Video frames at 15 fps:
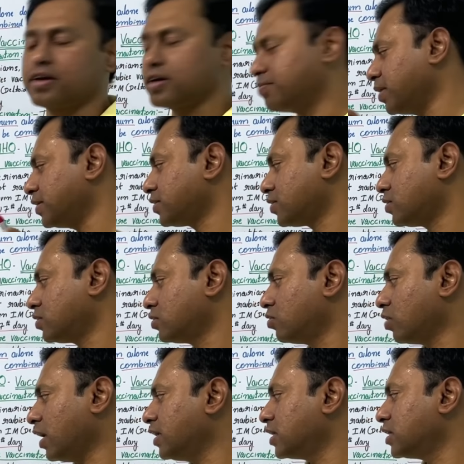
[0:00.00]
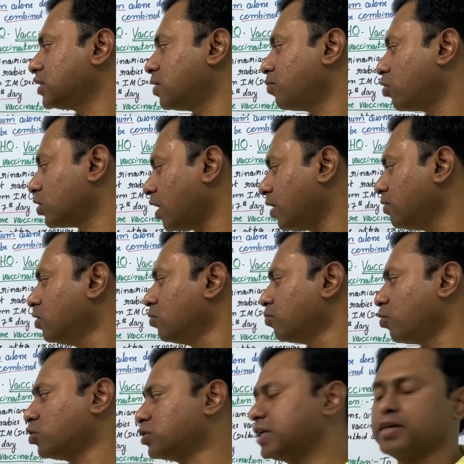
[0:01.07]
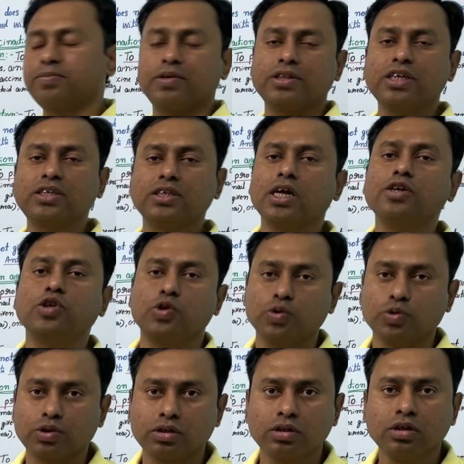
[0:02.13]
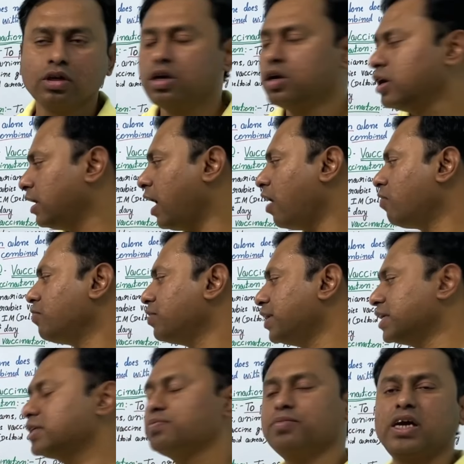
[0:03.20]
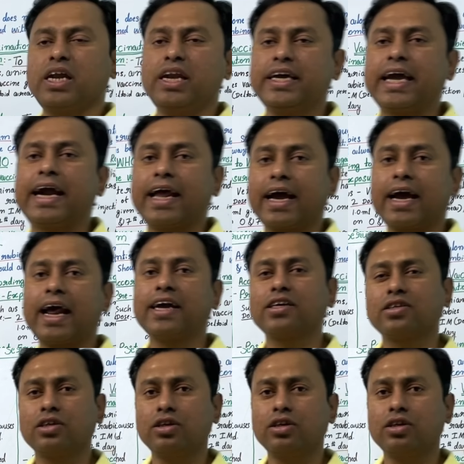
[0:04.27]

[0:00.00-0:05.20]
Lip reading: rabies. Okay, this is about the post-exposure. This is the use. Now it is mainly categorized